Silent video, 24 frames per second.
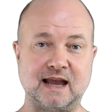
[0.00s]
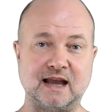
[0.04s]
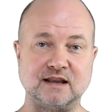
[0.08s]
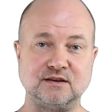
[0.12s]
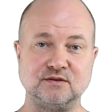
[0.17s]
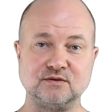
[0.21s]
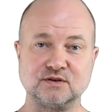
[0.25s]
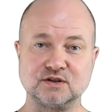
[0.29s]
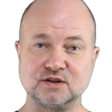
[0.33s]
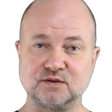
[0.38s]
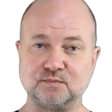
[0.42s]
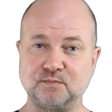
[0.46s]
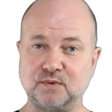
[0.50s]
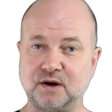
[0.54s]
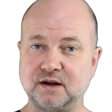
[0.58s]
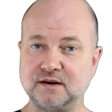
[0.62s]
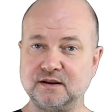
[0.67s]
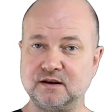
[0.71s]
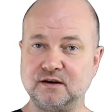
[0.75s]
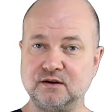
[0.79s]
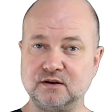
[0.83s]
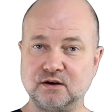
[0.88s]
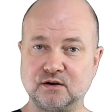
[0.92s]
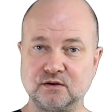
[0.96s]
and you
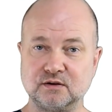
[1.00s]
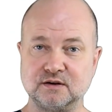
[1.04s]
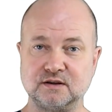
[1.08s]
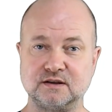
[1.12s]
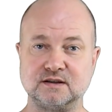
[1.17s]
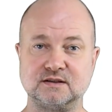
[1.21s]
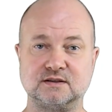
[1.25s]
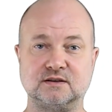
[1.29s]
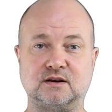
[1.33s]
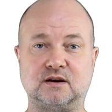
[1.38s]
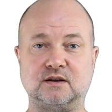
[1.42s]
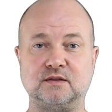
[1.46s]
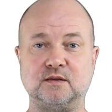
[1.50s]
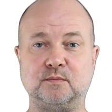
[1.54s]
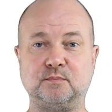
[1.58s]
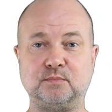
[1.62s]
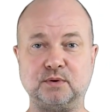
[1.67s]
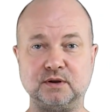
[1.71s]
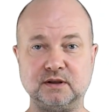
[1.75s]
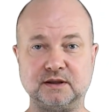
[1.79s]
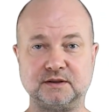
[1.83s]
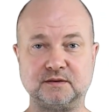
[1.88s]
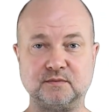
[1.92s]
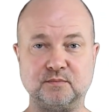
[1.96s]
spot a notice on the
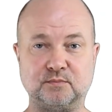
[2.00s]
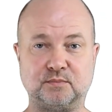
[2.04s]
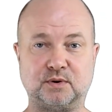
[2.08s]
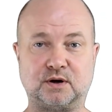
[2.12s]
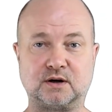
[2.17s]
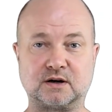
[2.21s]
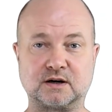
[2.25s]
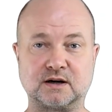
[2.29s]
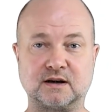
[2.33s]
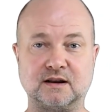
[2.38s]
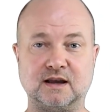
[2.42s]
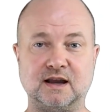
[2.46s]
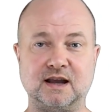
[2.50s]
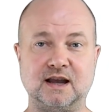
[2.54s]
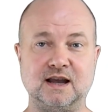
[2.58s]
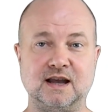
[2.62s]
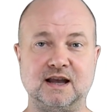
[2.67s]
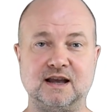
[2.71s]
bulletin board